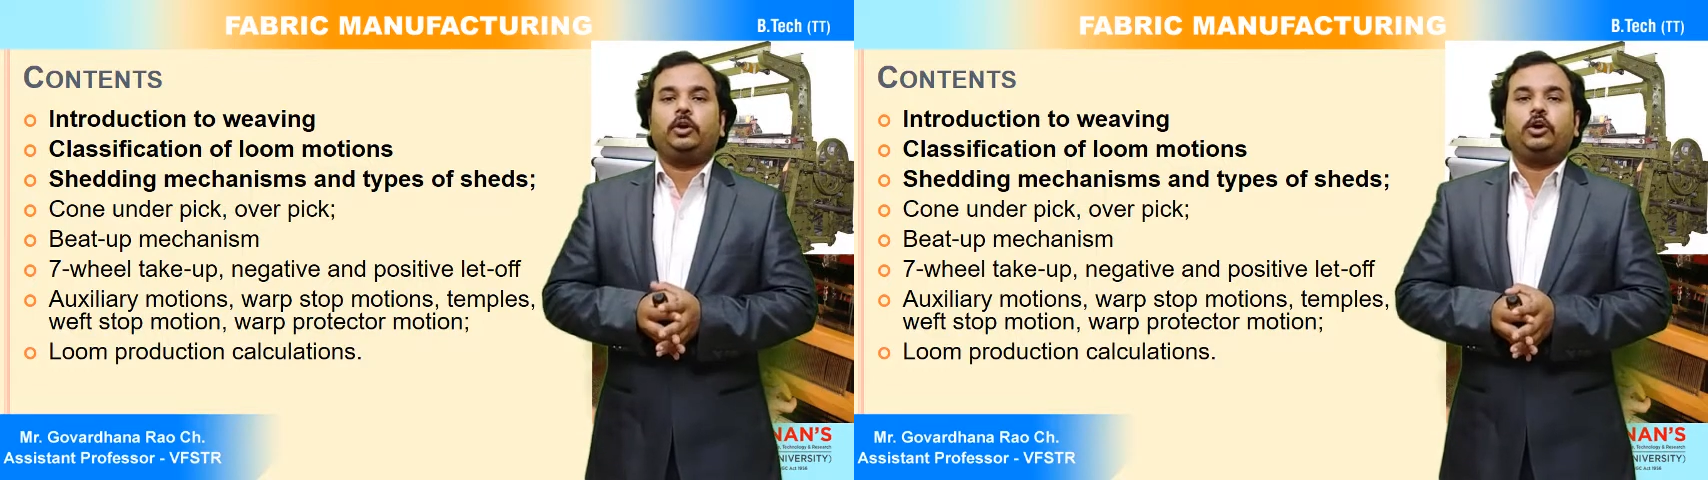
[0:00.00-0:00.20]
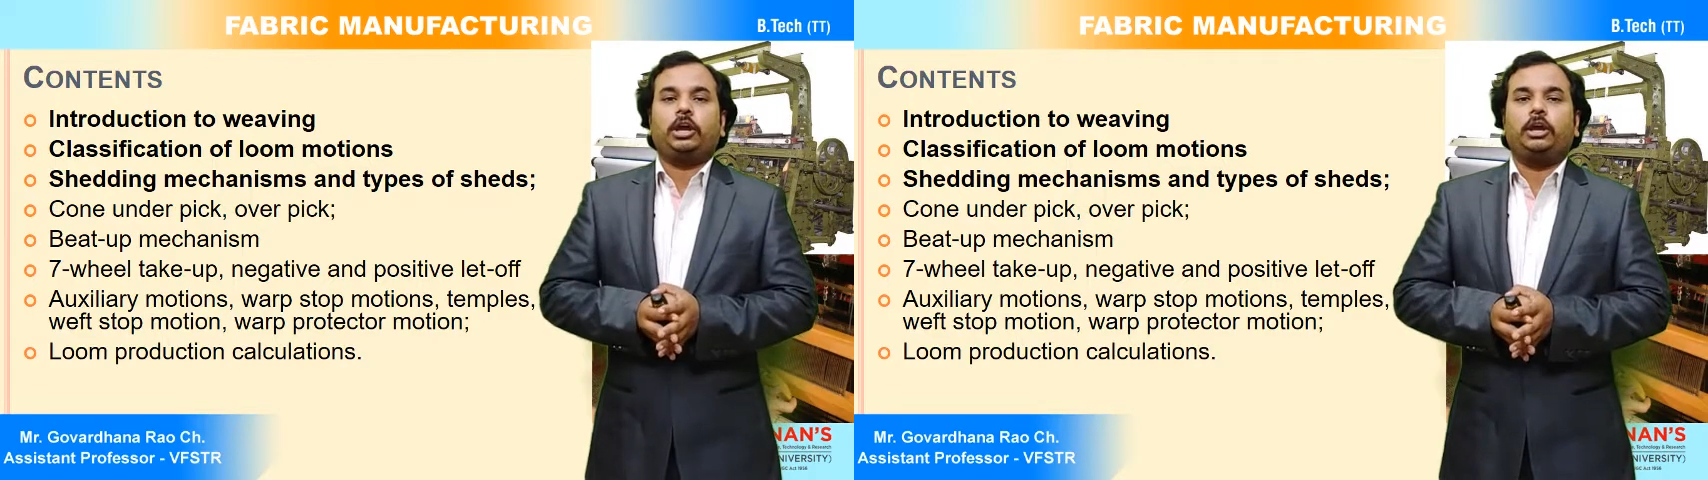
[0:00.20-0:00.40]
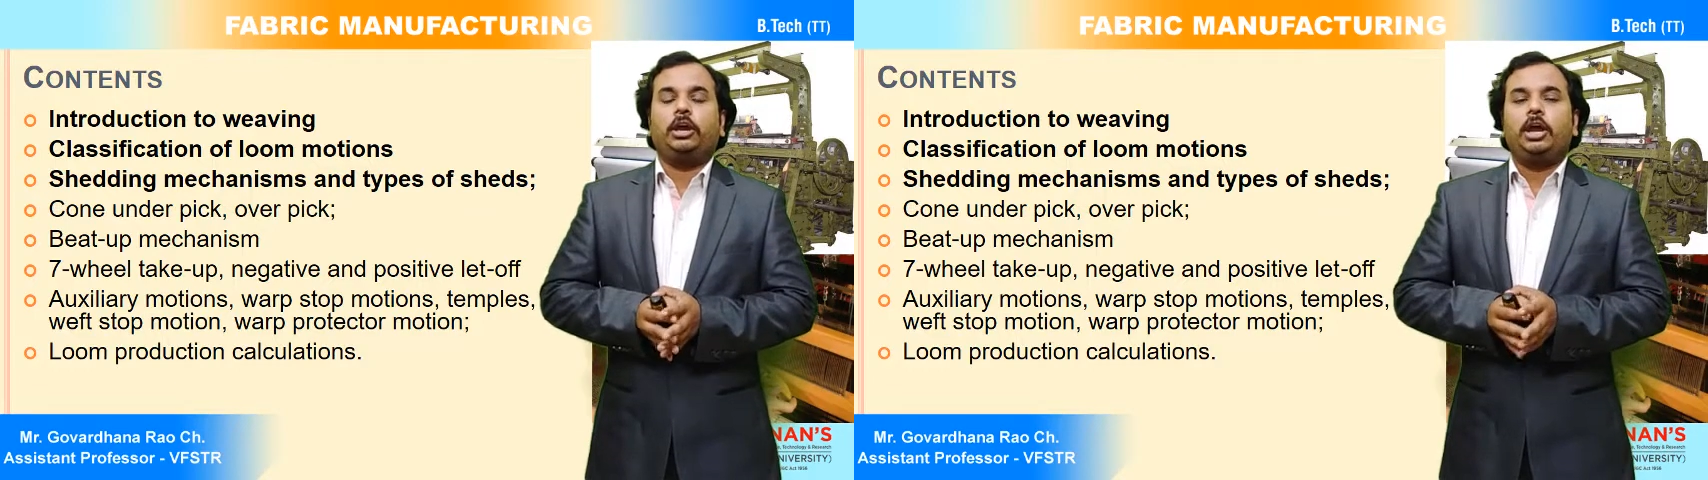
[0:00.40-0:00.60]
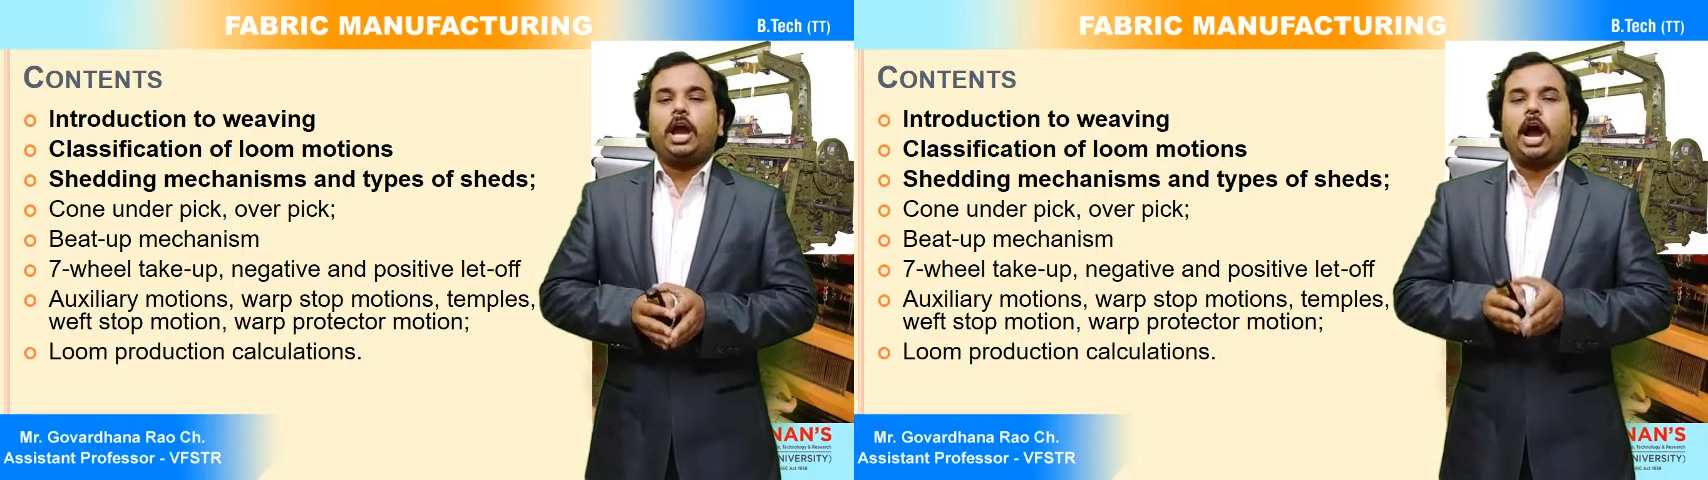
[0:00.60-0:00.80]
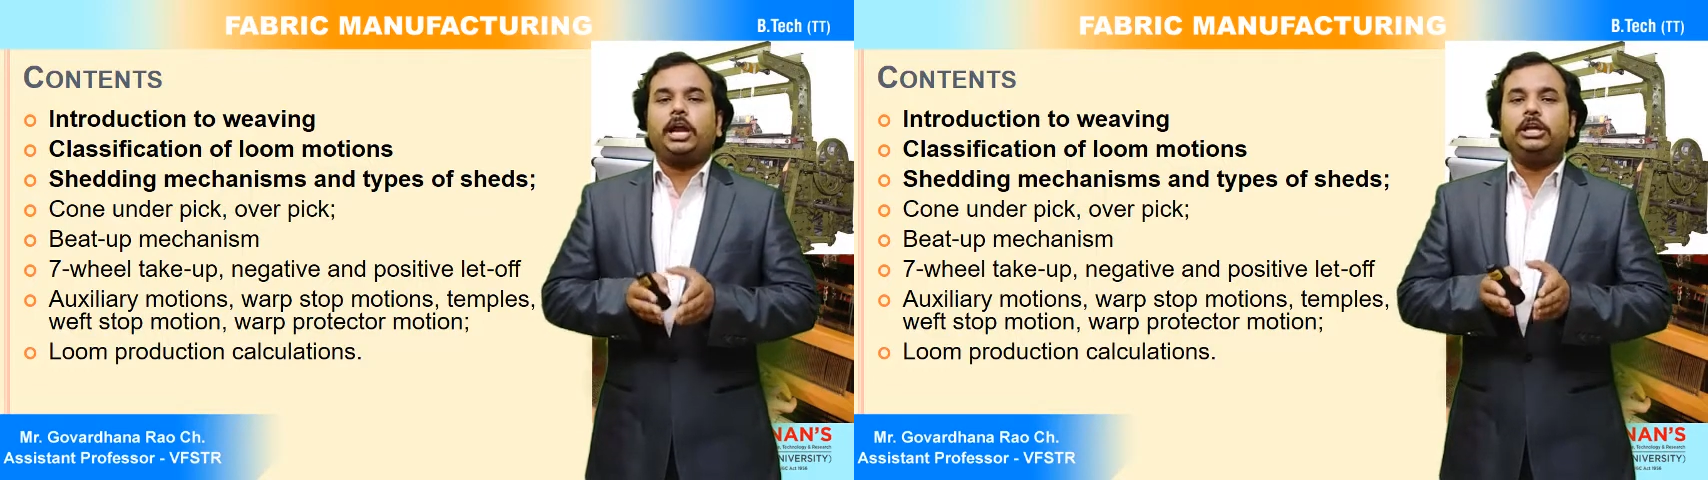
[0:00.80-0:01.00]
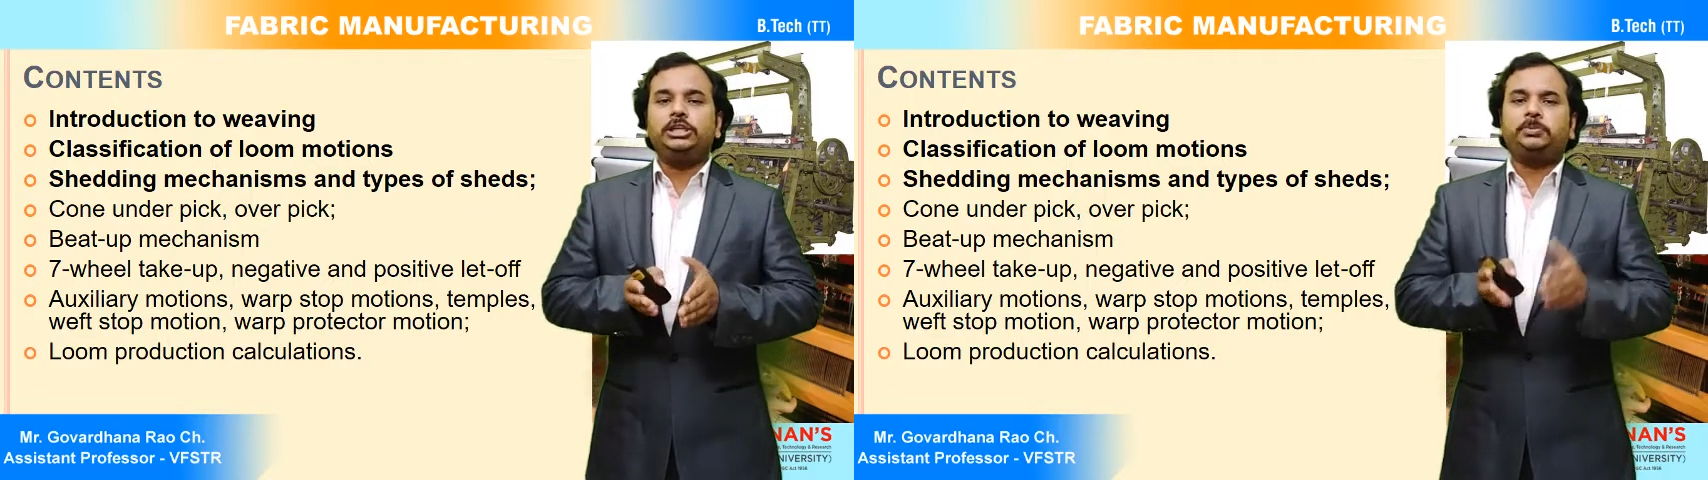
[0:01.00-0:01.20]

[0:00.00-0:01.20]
Okay, and in